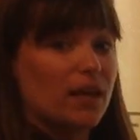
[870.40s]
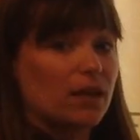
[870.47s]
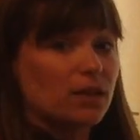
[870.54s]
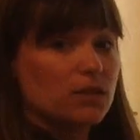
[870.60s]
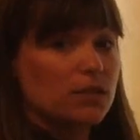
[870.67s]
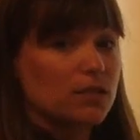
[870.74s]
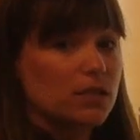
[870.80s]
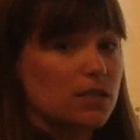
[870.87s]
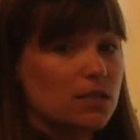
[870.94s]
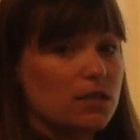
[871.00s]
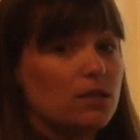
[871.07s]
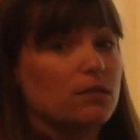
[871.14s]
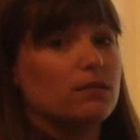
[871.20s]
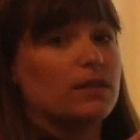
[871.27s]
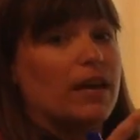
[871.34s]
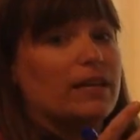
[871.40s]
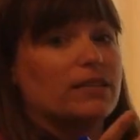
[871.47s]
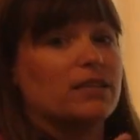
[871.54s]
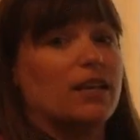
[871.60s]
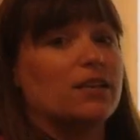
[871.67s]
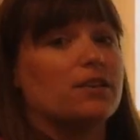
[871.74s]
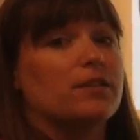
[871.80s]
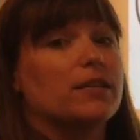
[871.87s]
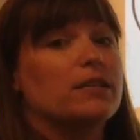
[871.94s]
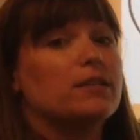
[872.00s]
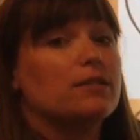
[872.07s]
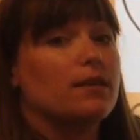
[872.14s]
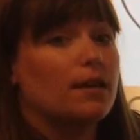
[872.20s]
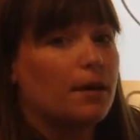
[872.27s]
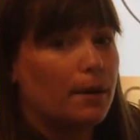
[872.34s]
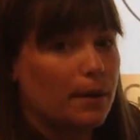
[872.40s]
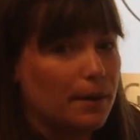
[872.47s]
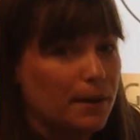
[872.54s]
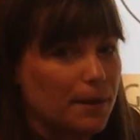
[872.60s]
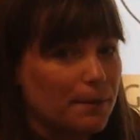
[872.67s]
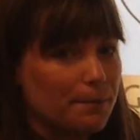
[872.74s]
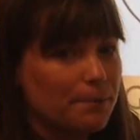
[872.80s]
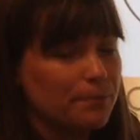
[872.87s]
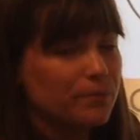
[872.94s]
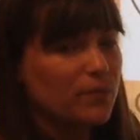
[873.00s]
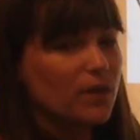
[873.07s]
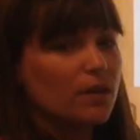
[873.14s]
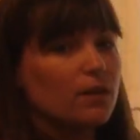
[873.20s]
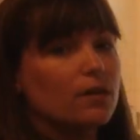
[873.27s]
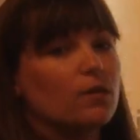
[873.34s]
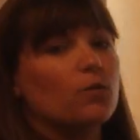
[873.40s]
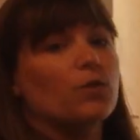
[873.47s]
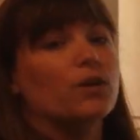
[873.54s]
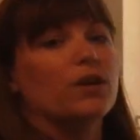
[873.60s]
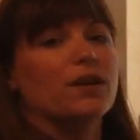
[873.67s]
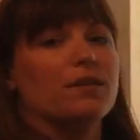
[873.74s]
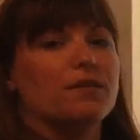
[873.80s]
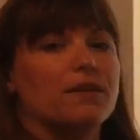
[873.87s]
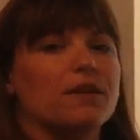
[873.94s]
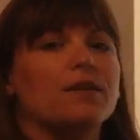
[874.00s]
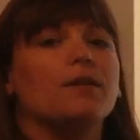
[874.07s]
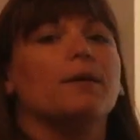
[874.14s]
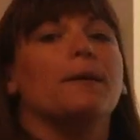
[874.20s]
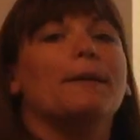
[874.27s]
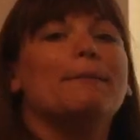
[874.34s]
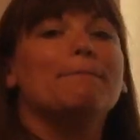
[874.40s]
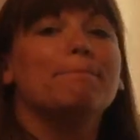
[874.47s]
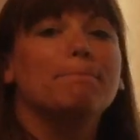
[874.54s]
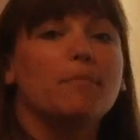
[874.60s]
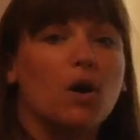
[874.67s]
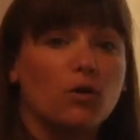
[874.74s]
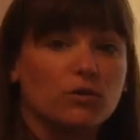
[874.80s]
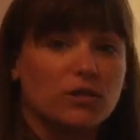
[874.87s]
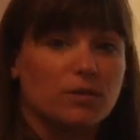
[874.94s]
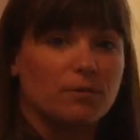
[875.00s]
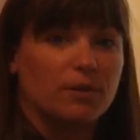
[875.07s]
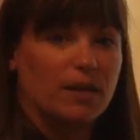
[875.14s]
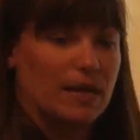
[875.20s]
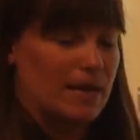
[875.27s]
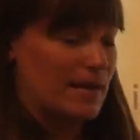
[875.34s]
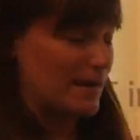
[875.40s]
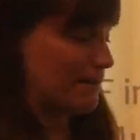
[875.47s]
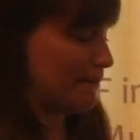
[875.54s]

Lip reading: LC, last letter is M, we're going to think multiply,